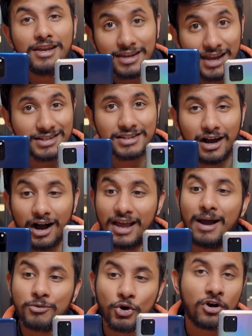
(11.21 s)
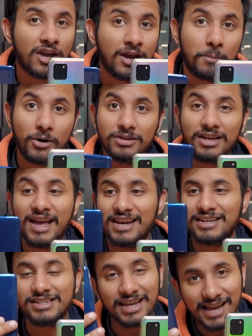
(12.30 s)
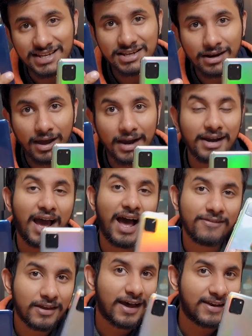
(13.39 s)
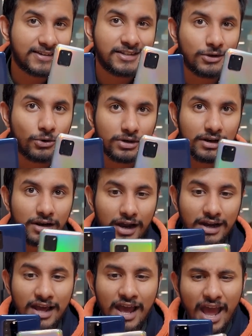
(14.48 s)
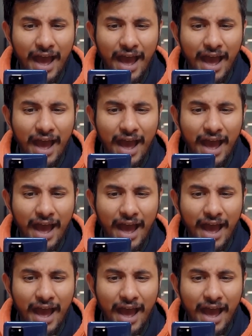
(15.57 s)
Yes, I am talking about the Galaxy S10 Lite and the Galaxy Note 10 Lite,